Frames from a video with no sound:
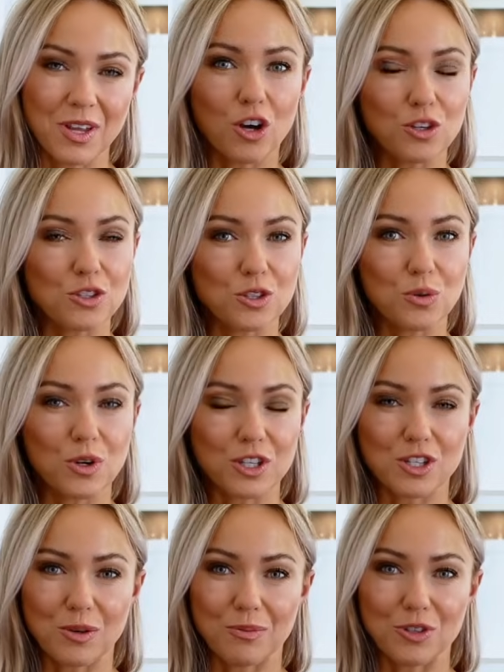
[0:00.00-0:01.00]
also
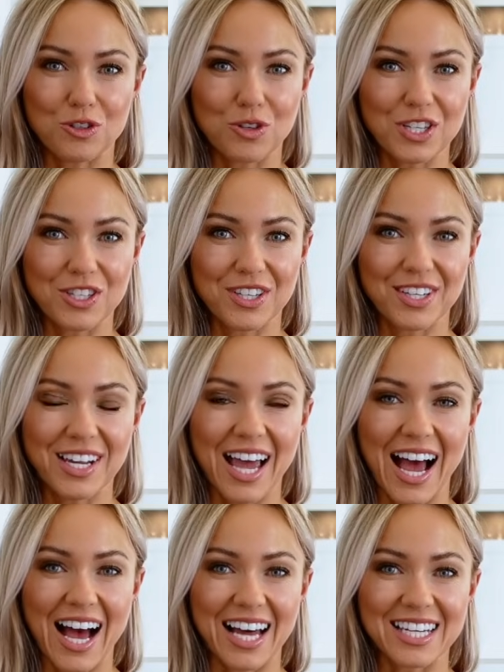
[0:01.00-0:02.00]
some nutrition
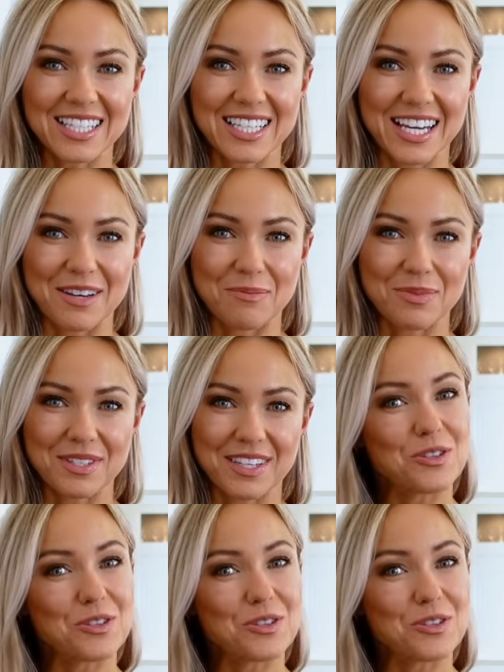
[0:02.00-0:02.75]
and tips.